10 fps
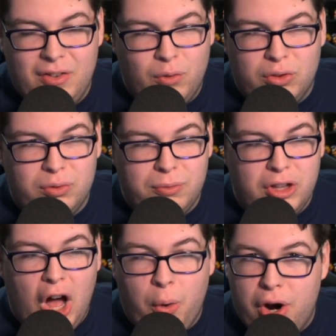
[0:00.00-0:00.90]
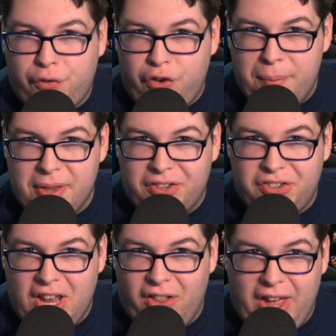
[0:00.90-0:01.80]
lowered from the
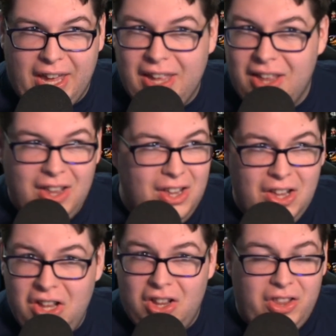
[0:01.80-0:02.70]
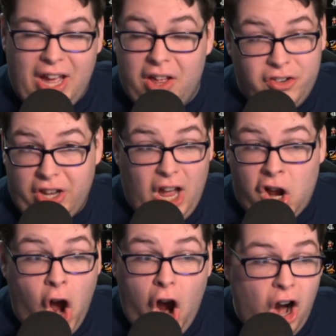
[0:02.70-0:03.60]
ceiling. Like, just like a
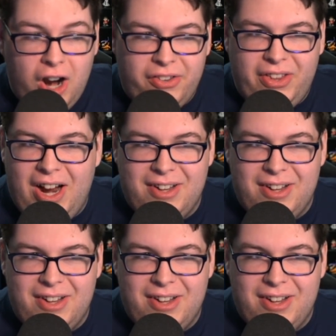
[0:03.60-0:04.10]
car is there.